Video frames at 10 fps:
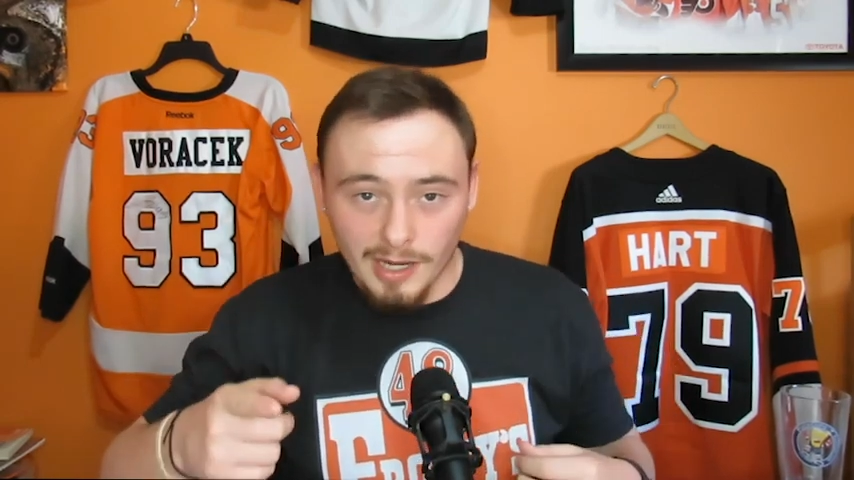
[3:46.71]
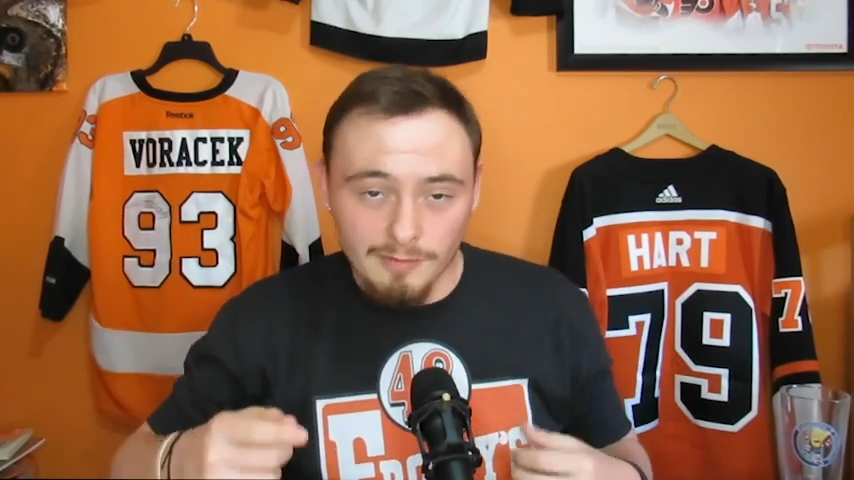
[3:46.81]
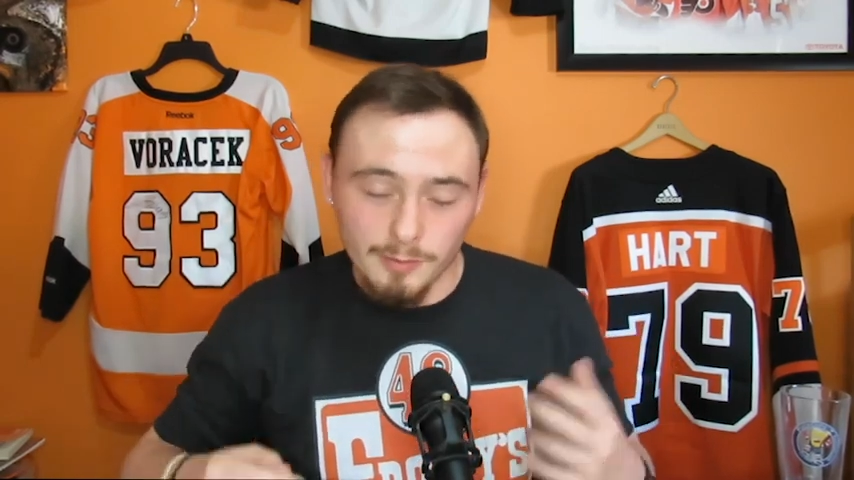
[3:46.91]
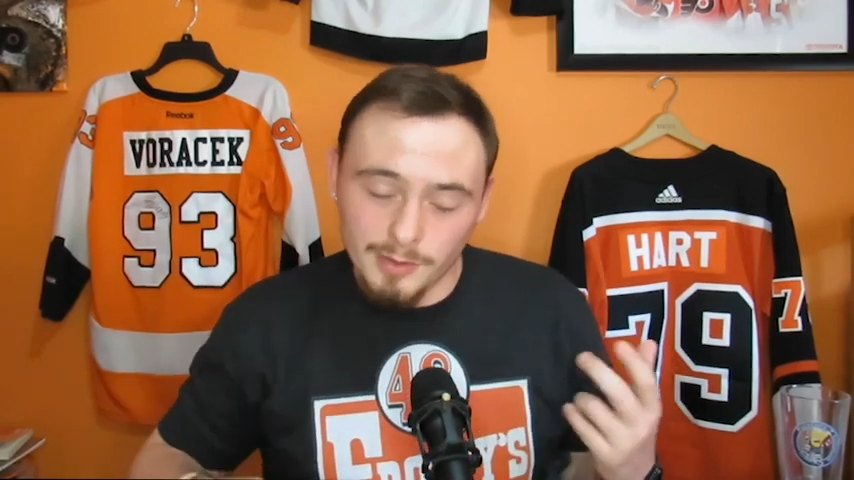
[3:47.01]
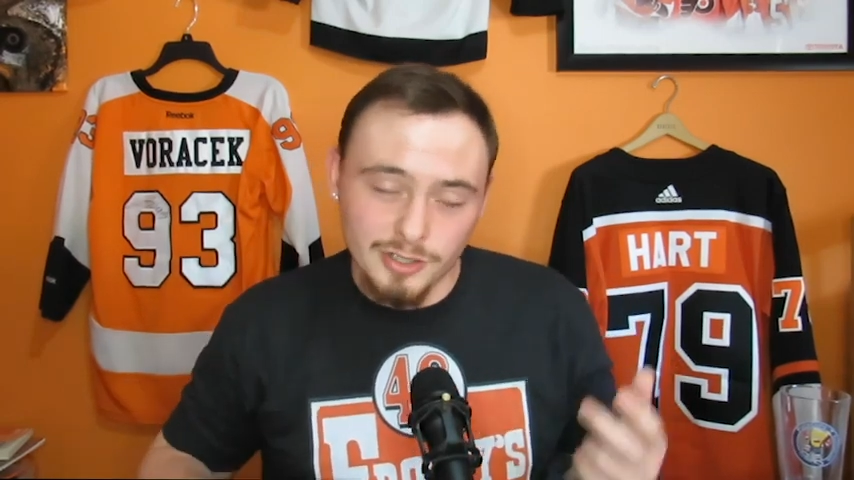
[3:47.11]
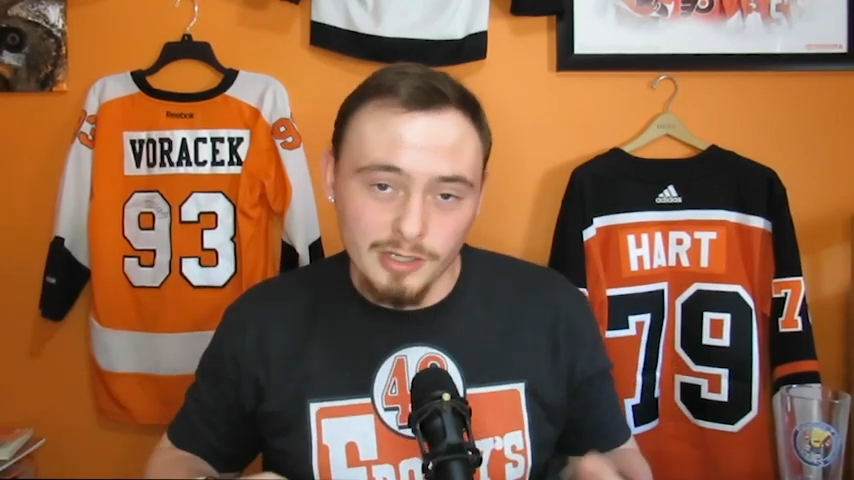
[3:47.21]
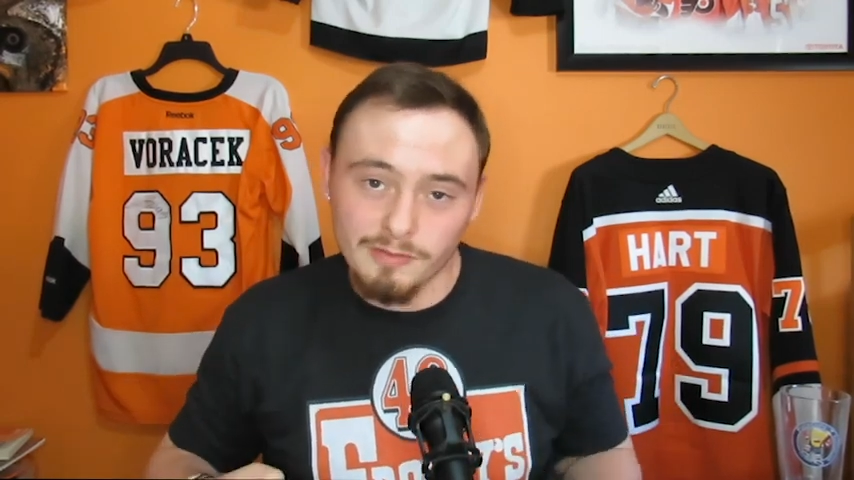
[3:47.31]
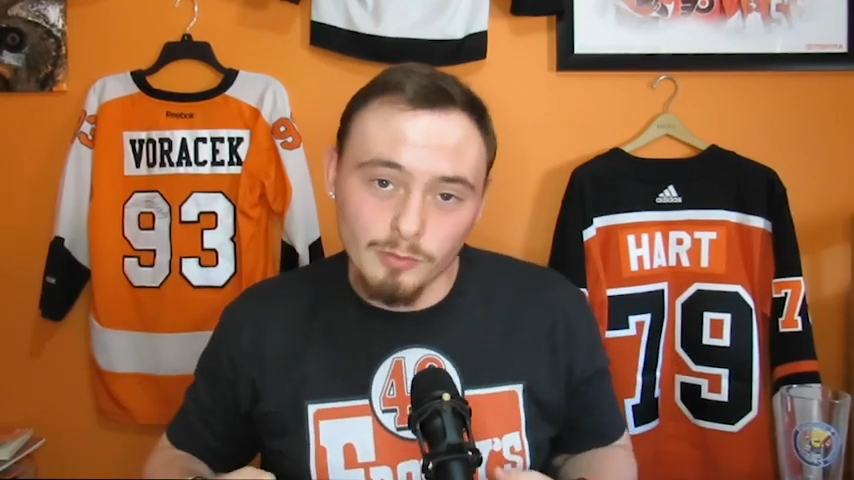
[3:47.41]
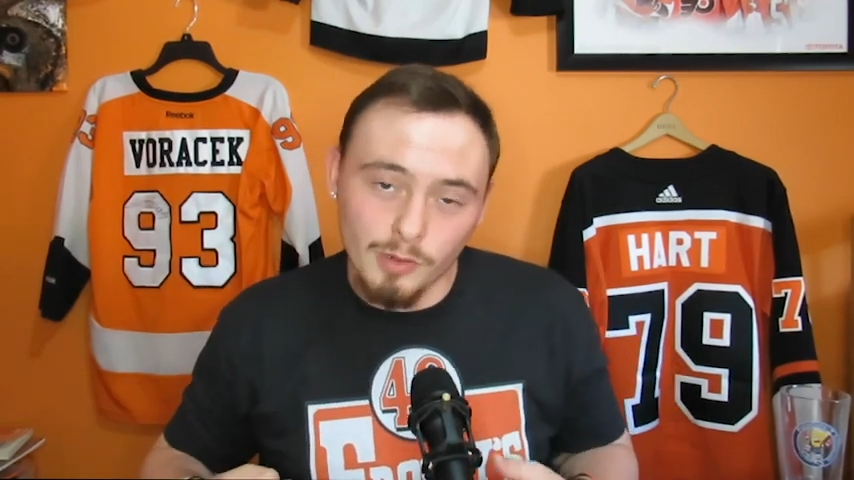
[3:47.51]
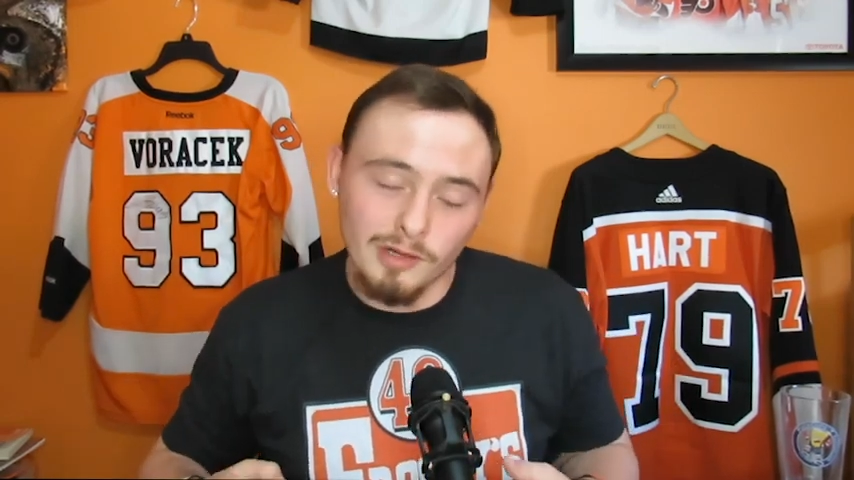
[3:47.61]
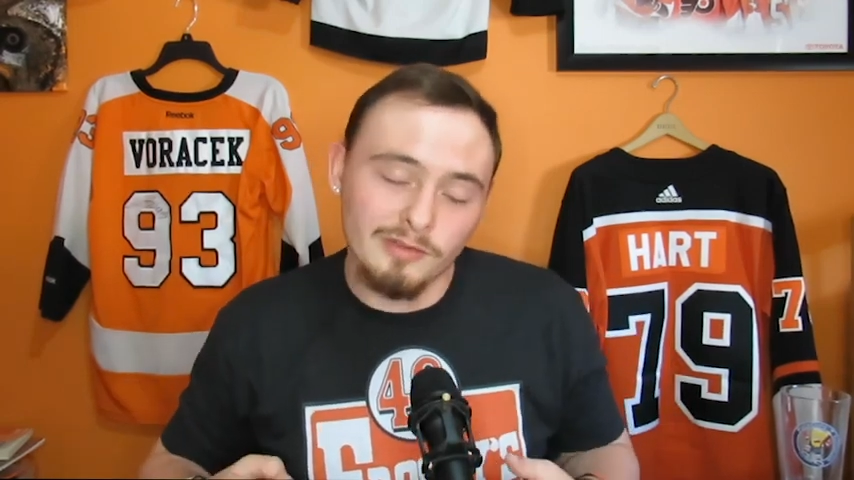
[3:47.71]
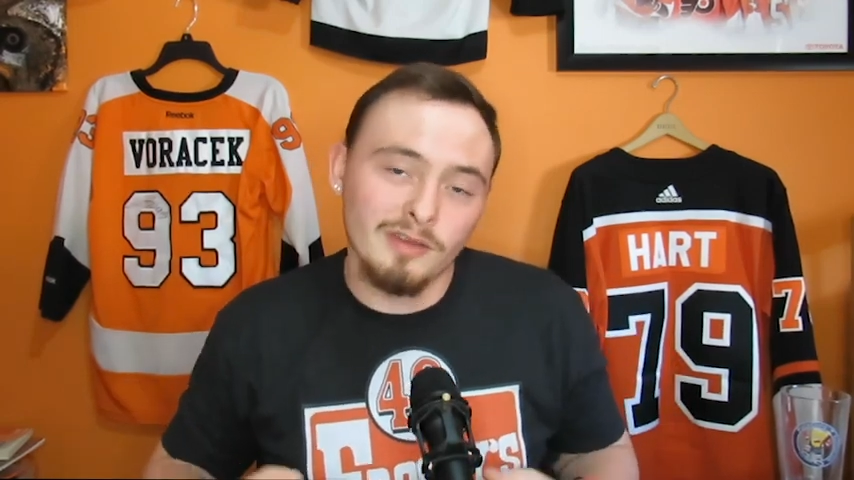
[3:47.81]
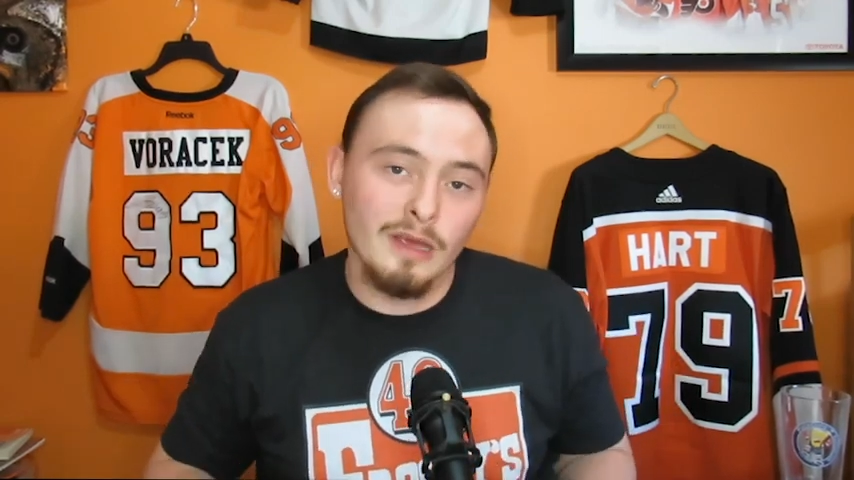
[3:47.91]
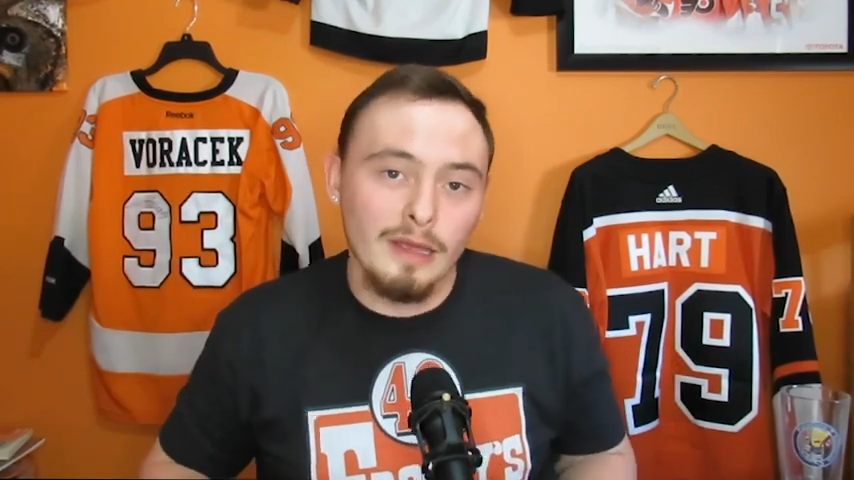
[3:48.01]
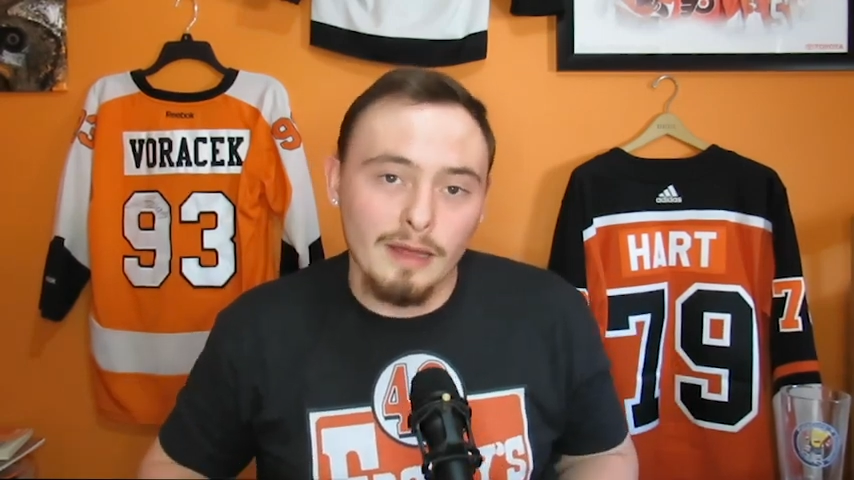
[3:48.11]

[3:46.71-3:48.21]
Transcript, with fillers: me i have a bunch of different ones